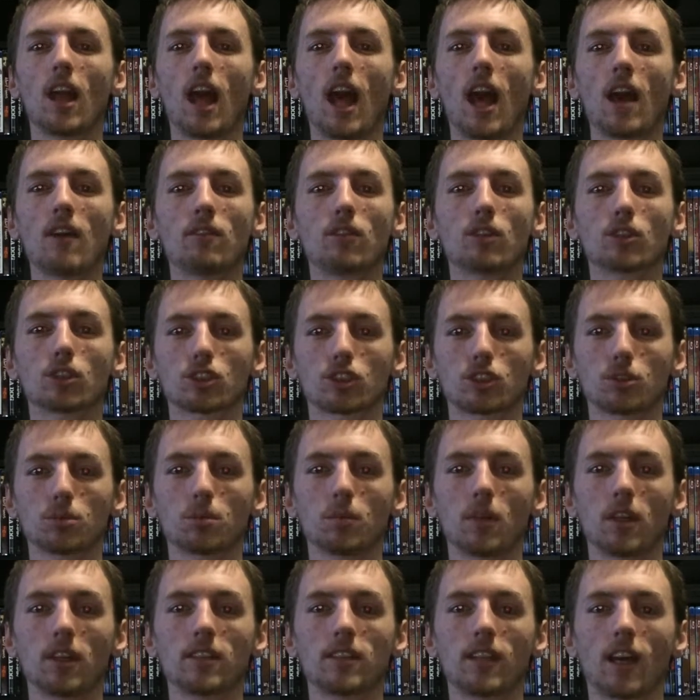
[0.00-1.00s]
ever
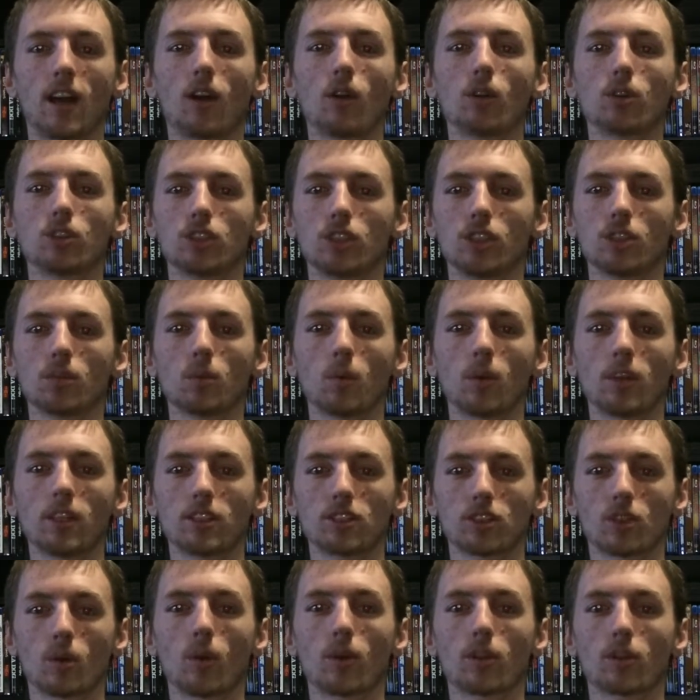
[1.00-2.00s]
intelligent when
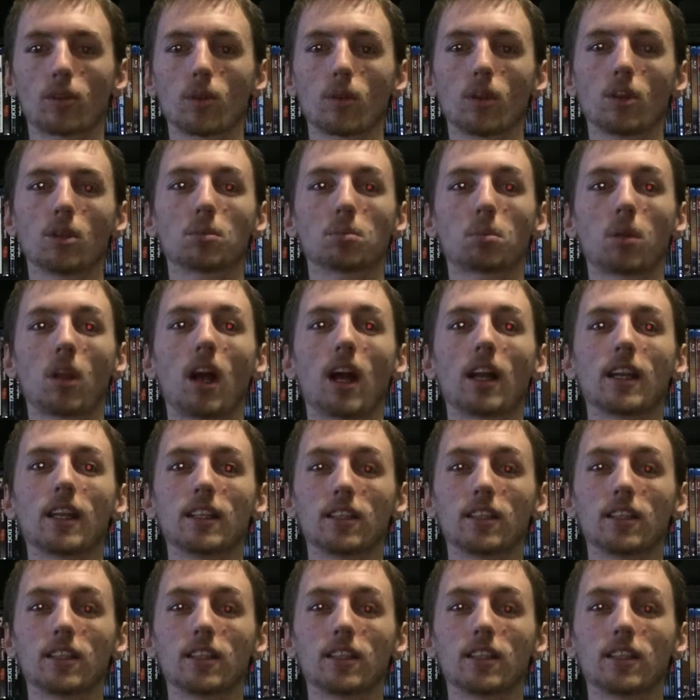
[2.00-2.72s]
it's going through the plot.